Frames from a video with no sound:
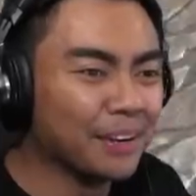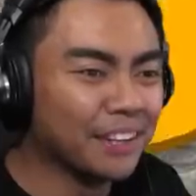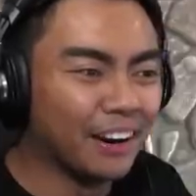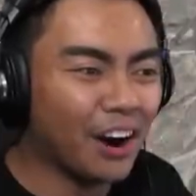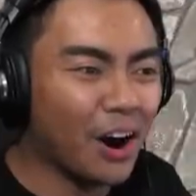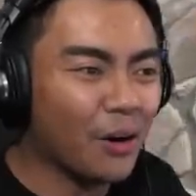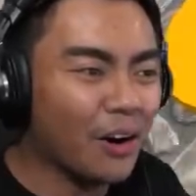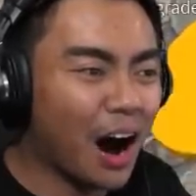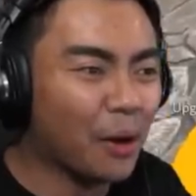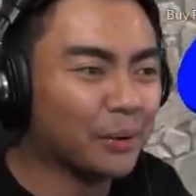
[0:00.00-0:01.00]
I'm in there. Oh,
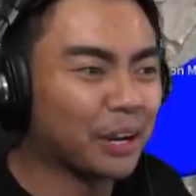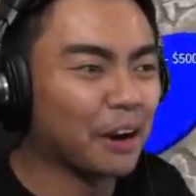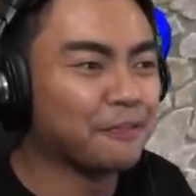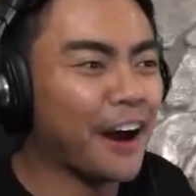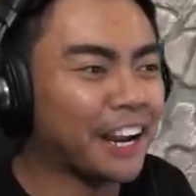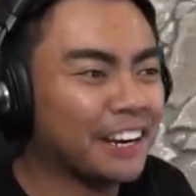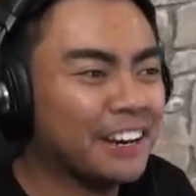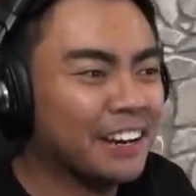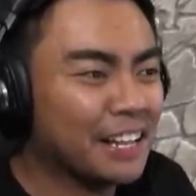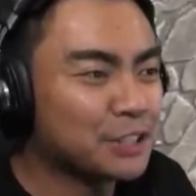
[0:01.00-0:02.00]
oh, they're gonna fight.
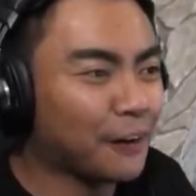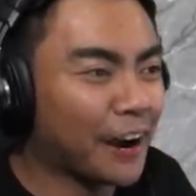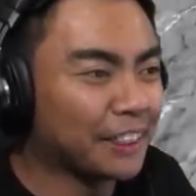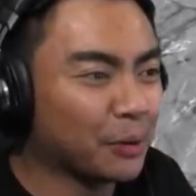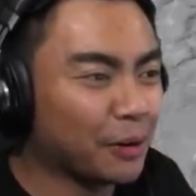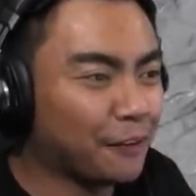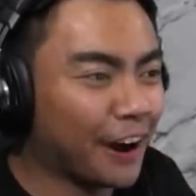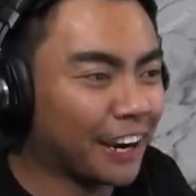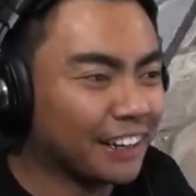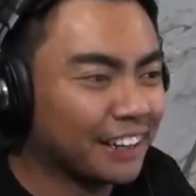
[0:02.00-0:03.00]
Let's fight. They want to
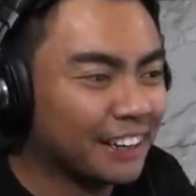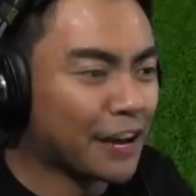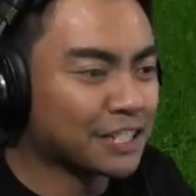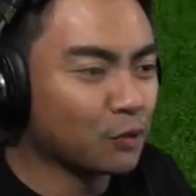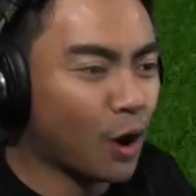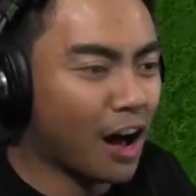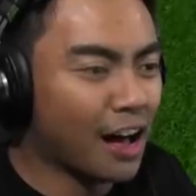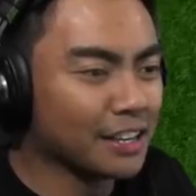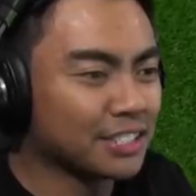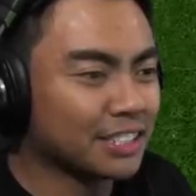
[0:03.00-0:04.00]
fight. Defensive oh, oh
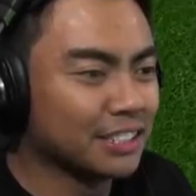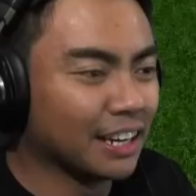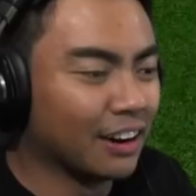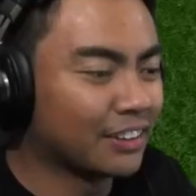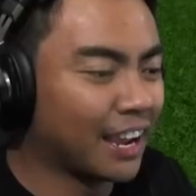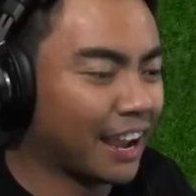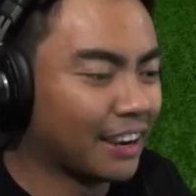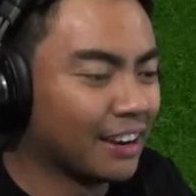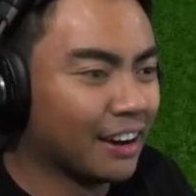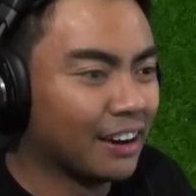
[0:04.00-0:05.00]
walls. Oh, that went okay.
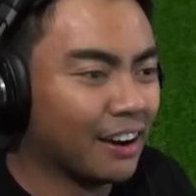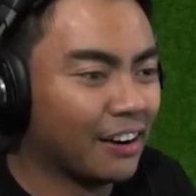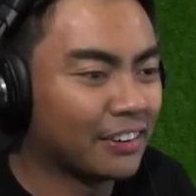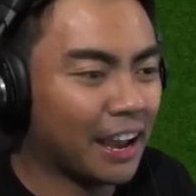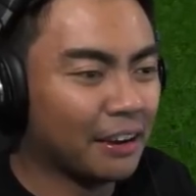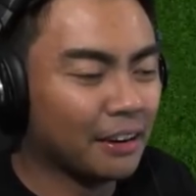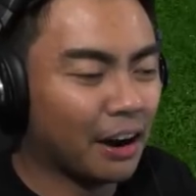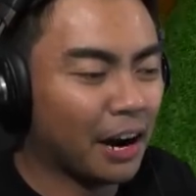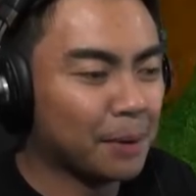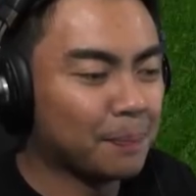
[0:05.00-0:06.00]
the other way. okay.
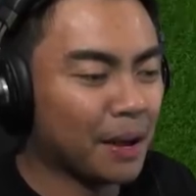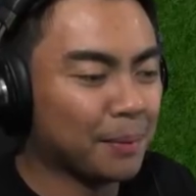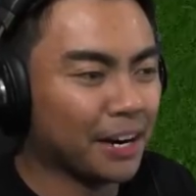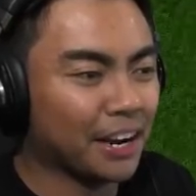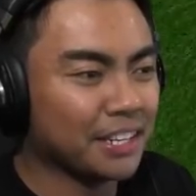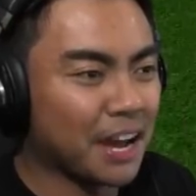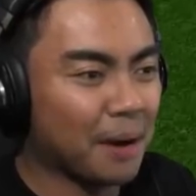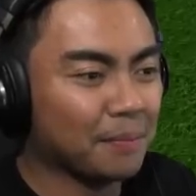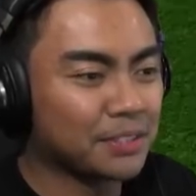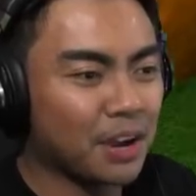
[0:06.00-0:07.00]
All right, meatball marinara
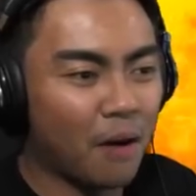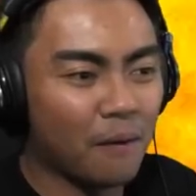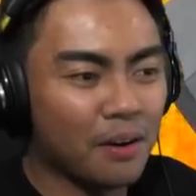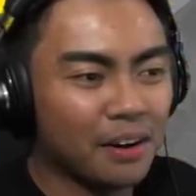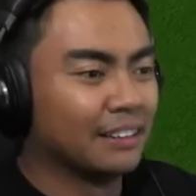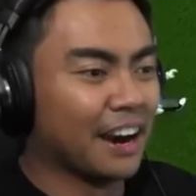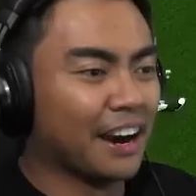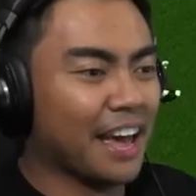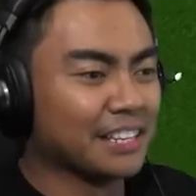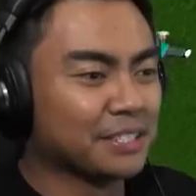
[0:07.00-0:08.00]
time. Let's go.
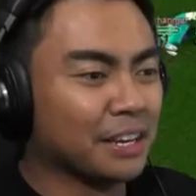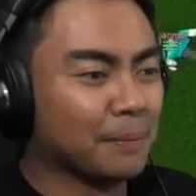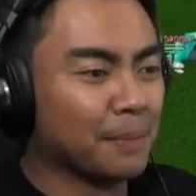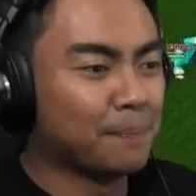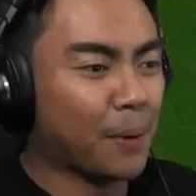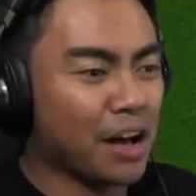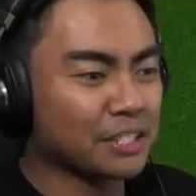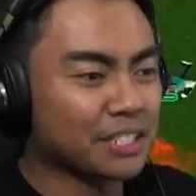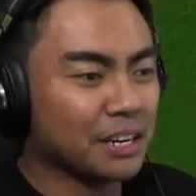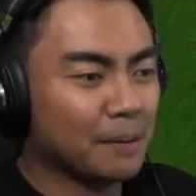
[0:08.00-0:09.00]
there, it is.
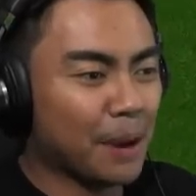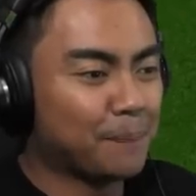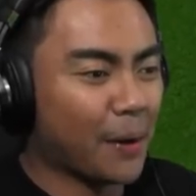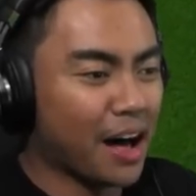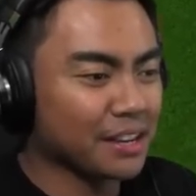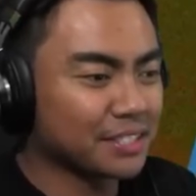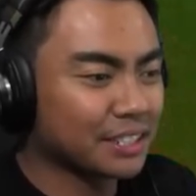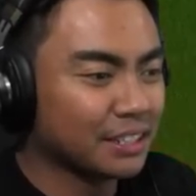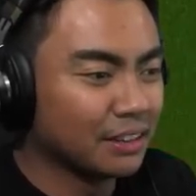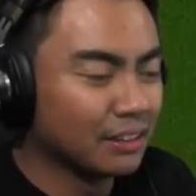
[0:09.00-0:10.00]
Meatballs. Meatballs.